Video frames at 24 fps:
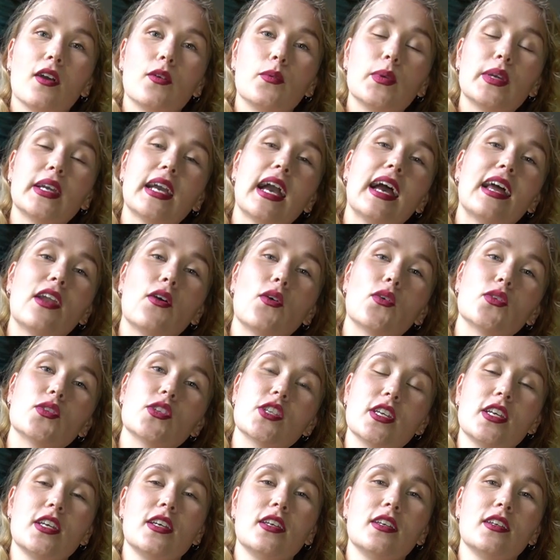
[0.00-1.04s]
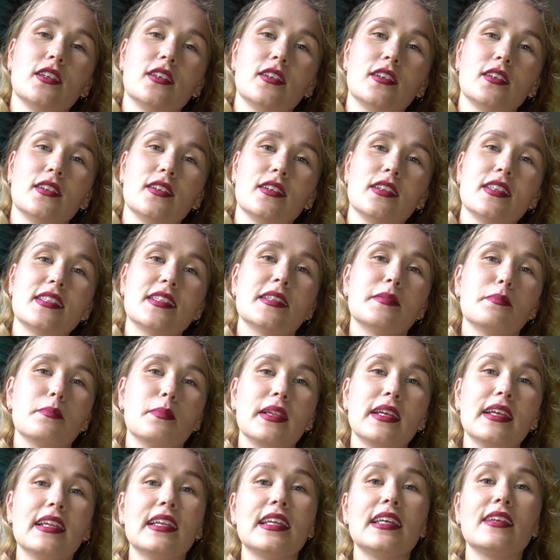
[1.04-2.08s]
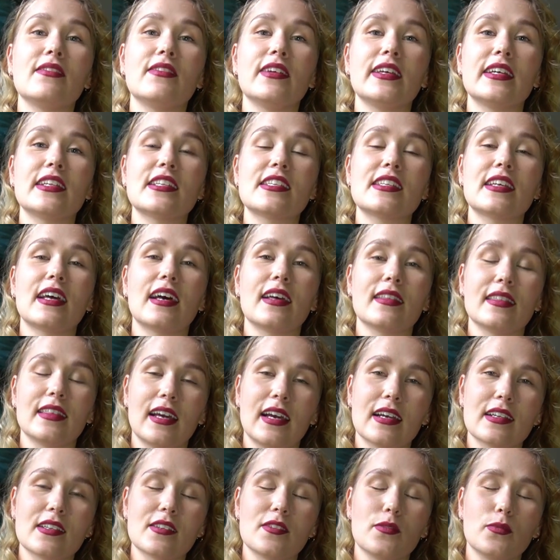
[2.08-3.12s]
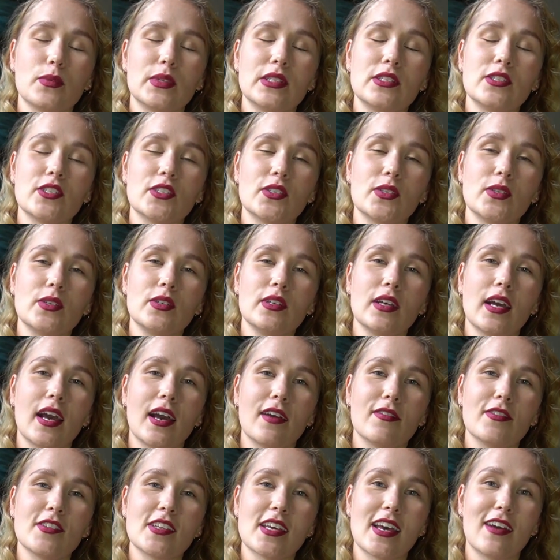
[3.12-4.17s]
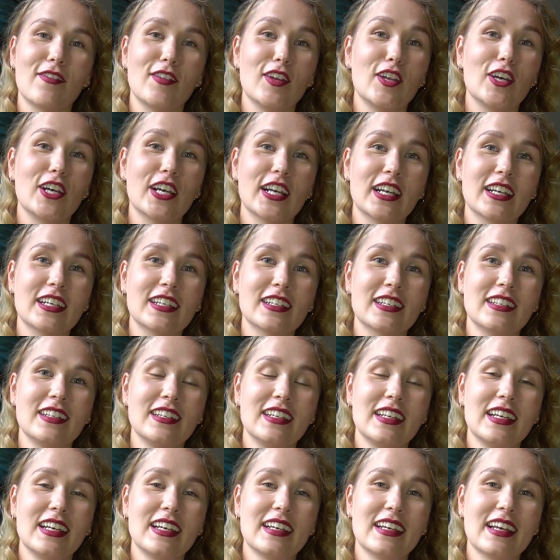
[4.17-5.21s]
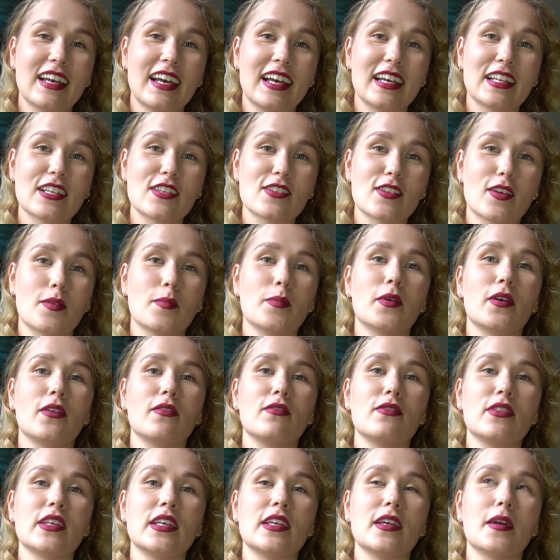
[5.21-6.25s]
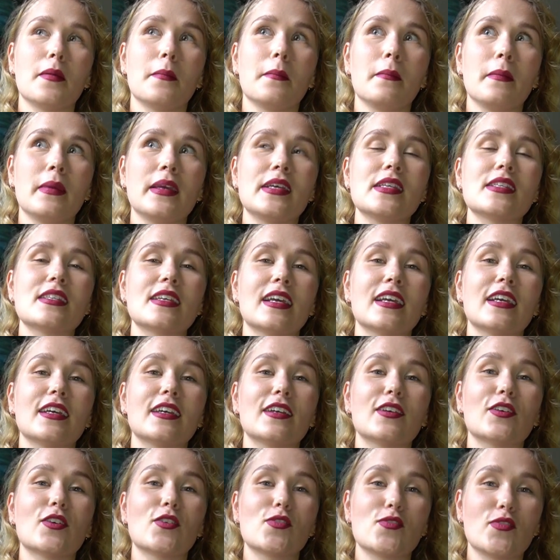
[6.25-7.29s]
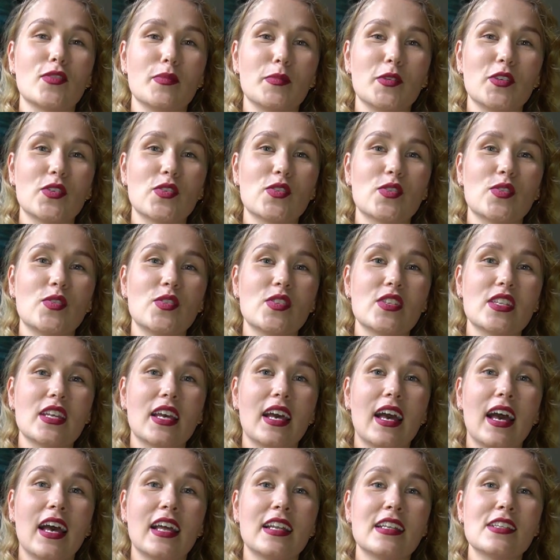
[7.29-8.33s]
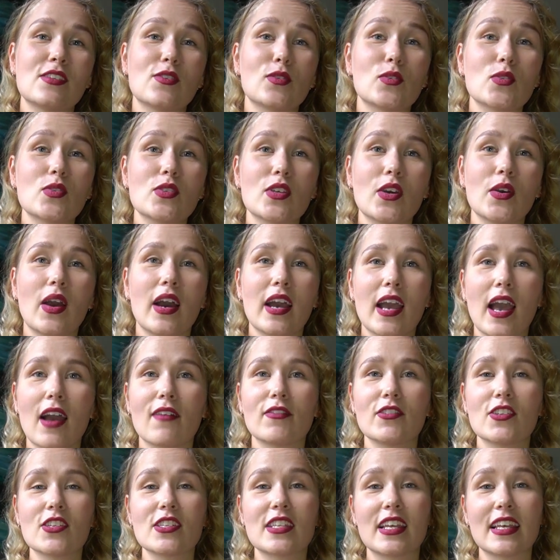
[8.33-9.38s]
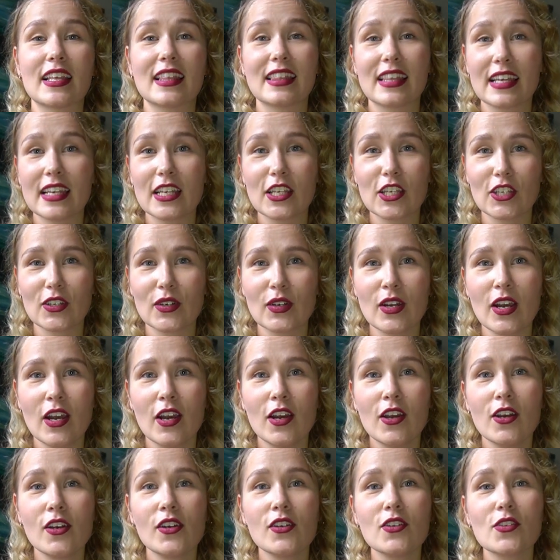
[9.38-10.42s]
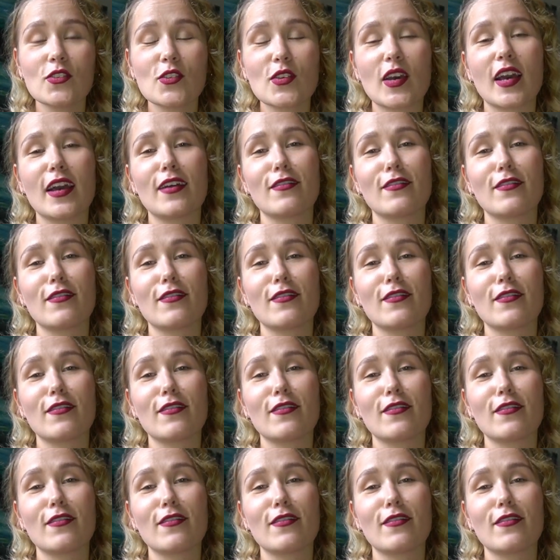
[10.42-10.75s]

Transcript: We cannot simply leave it at that. We do have to have a look at some of the amazing contributions. And also I have to say thank you to